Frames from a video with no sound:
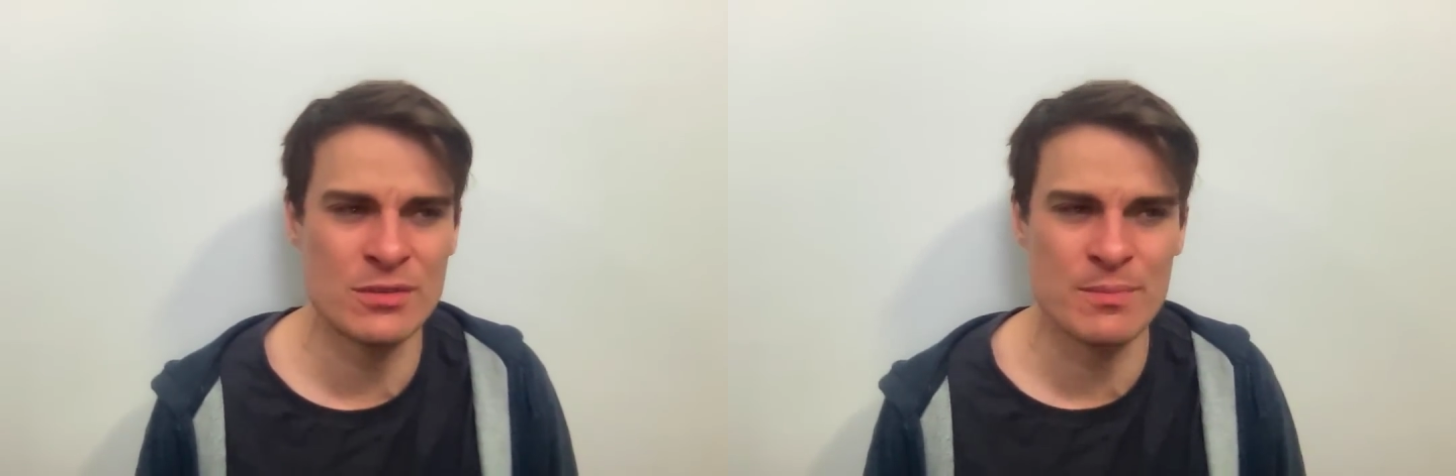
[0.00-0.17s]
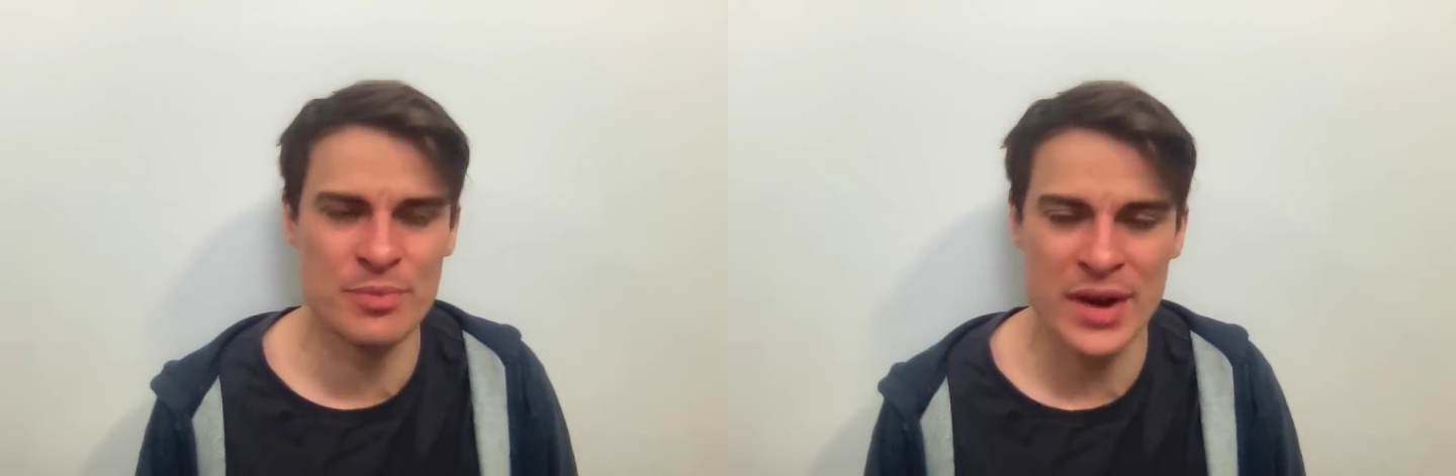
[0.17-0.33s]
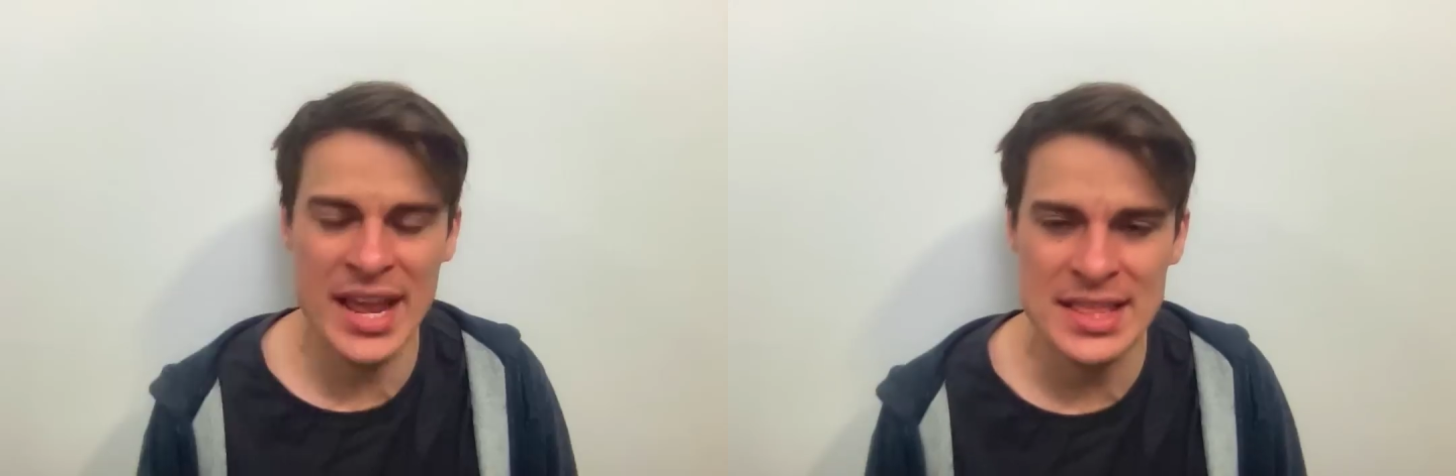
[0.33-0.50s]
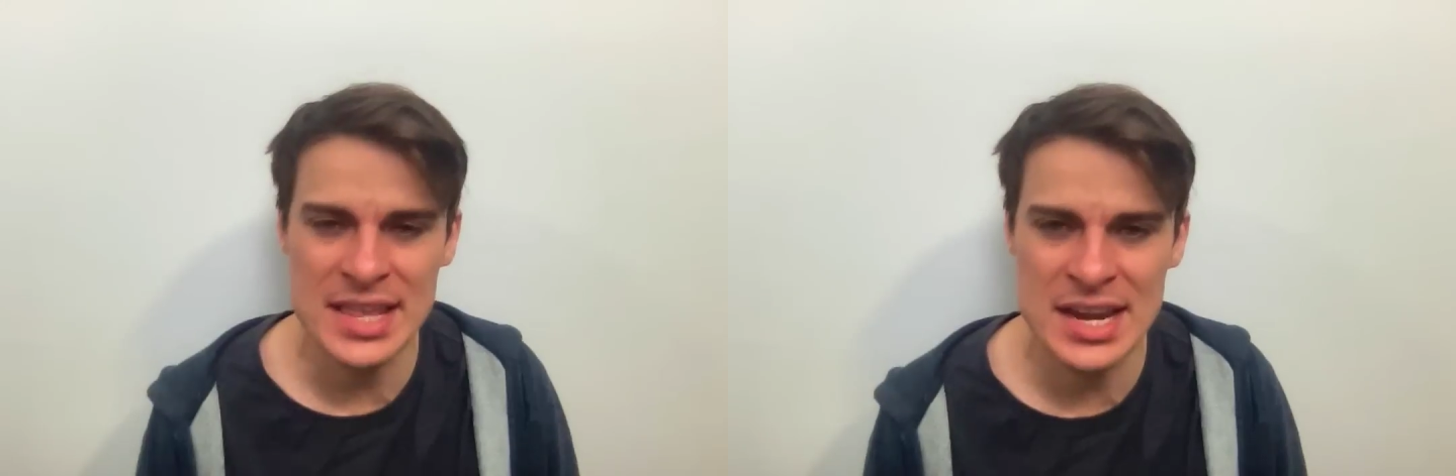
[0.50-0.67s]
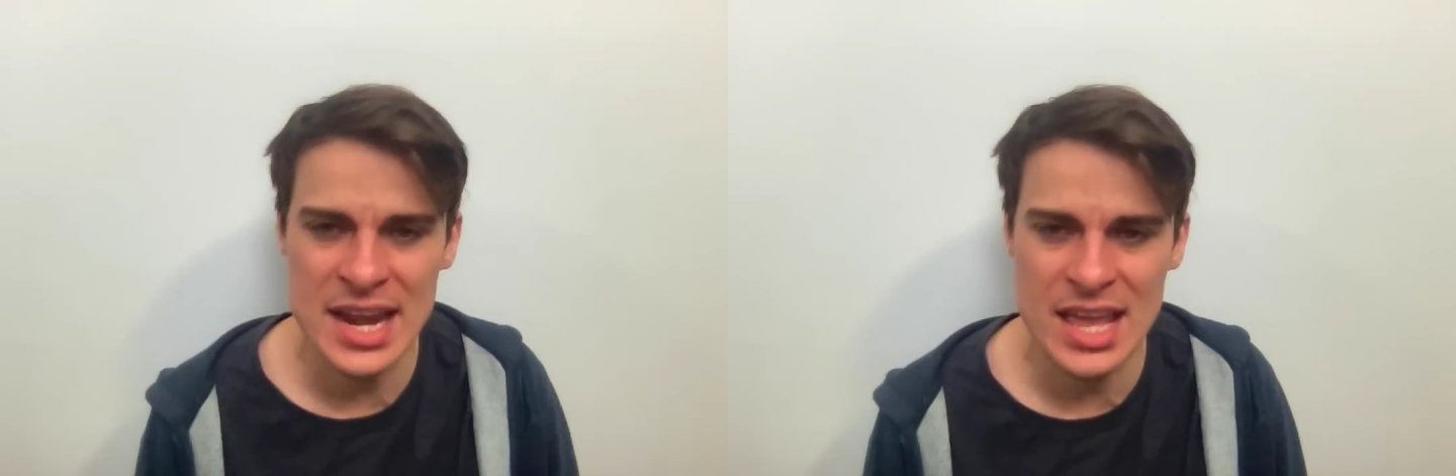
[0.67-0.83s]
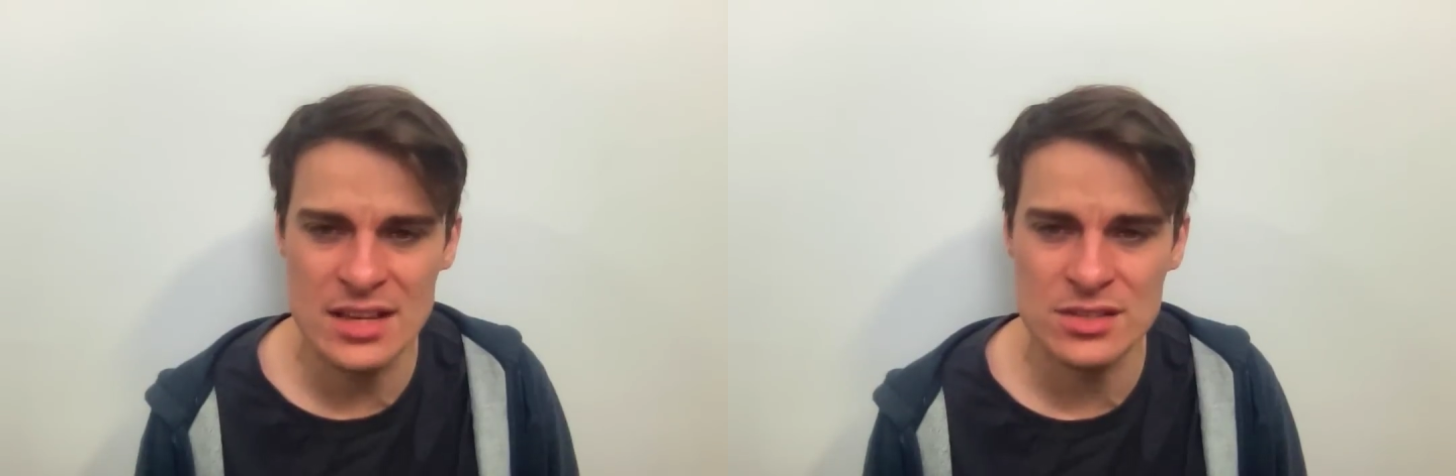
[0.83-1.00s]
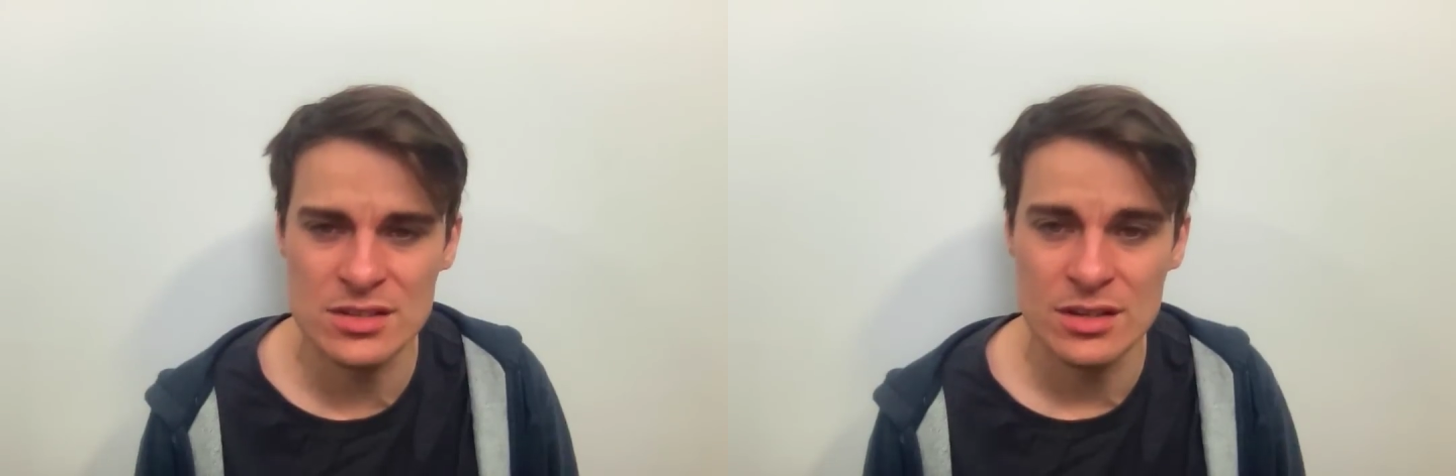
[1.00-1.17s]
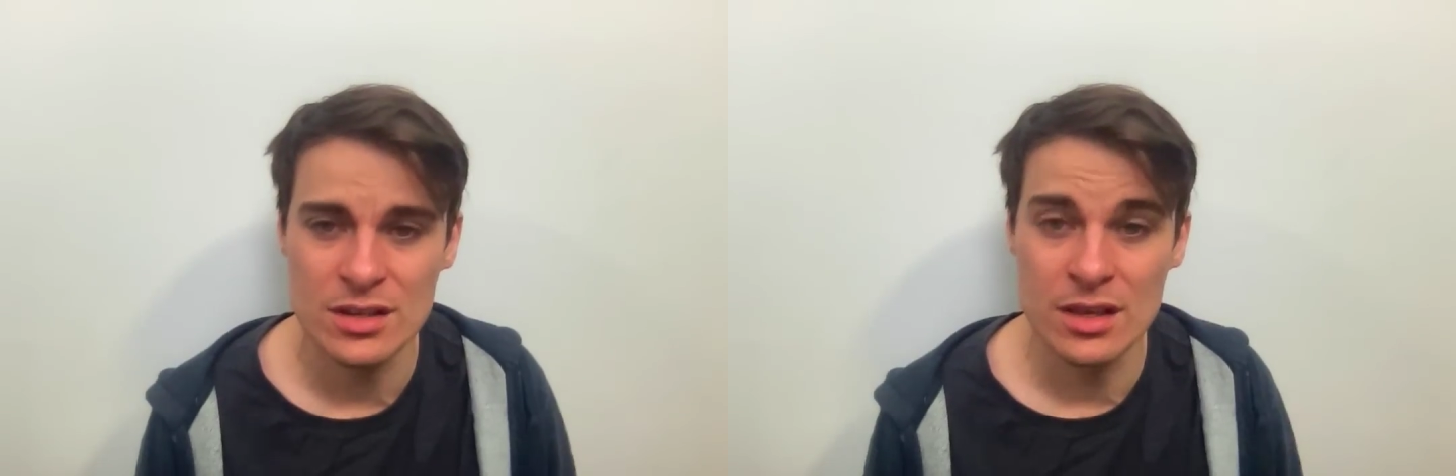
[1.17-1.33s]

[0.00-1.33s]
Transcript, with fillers: of them break their necks?